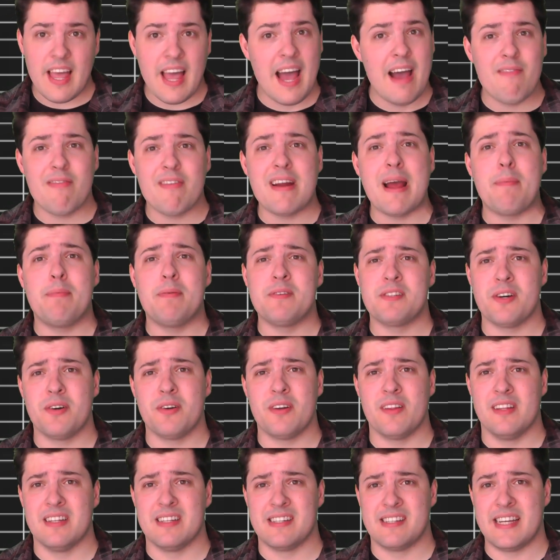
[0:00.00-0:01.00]
every
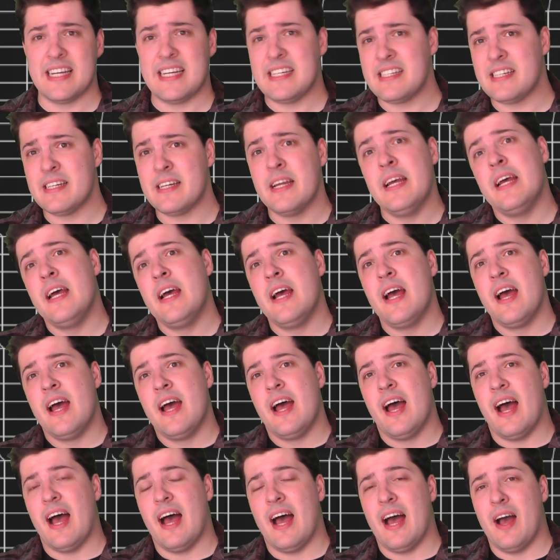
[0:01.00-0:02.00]
episode of the season.
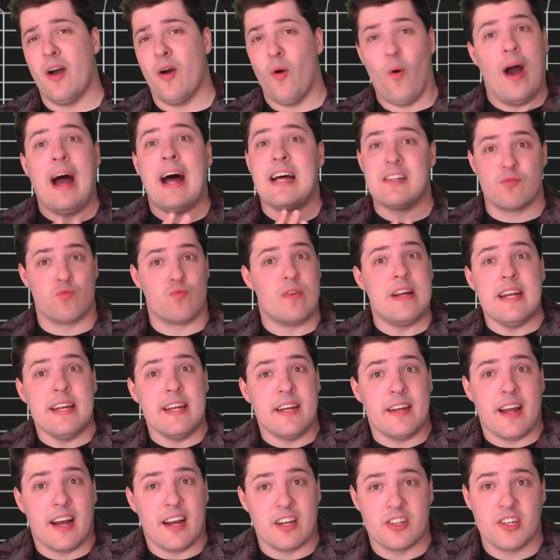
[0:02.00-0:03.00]
Or has
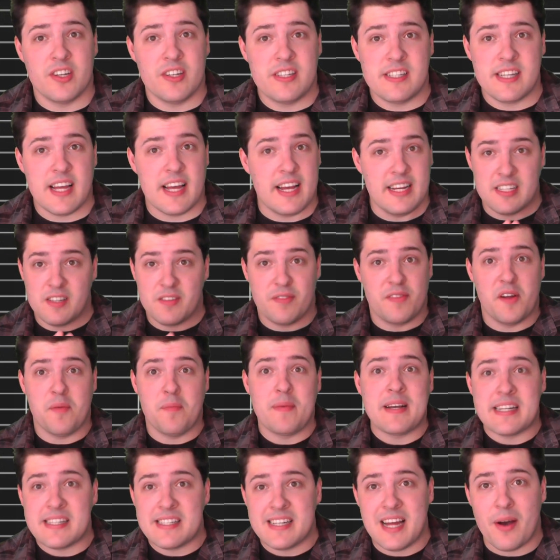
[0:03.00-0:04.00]
written, I should say, as
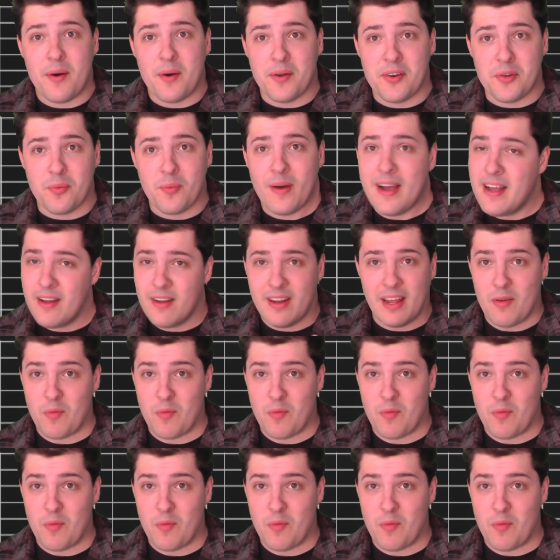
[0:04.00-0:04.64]
filming is now underway.